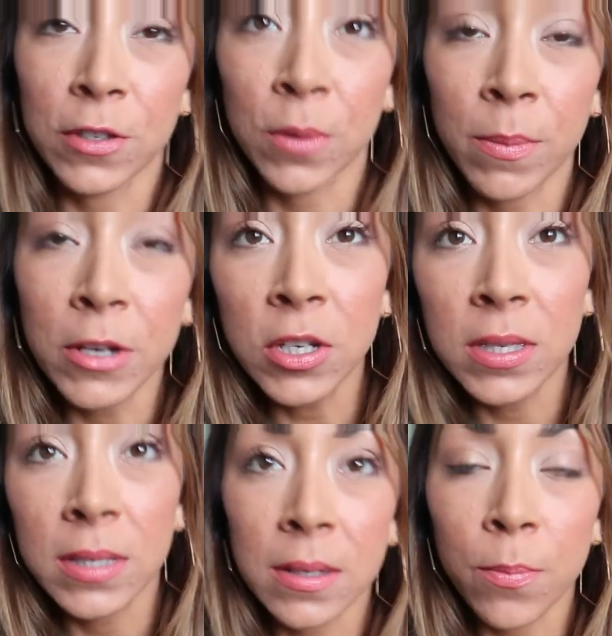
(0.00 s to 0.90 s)
So let me
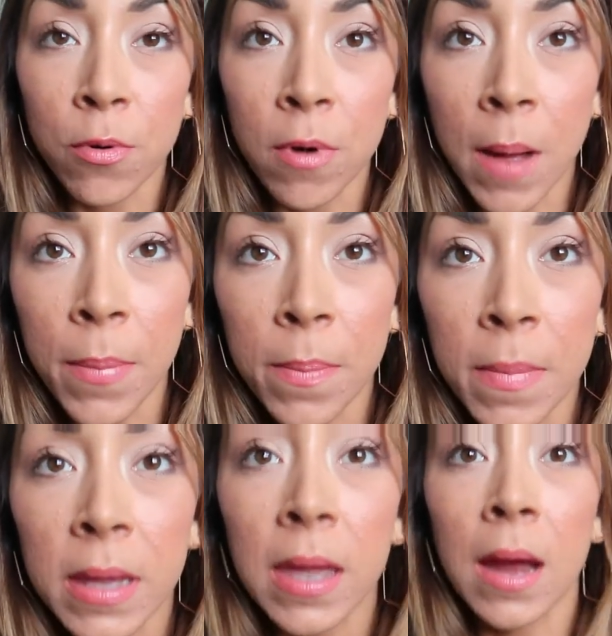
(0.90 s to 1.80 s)
just prop up
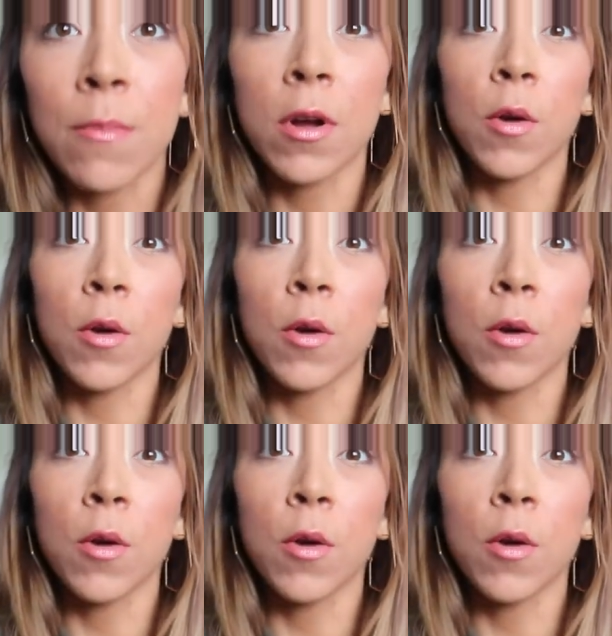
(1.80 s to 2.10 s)
my camera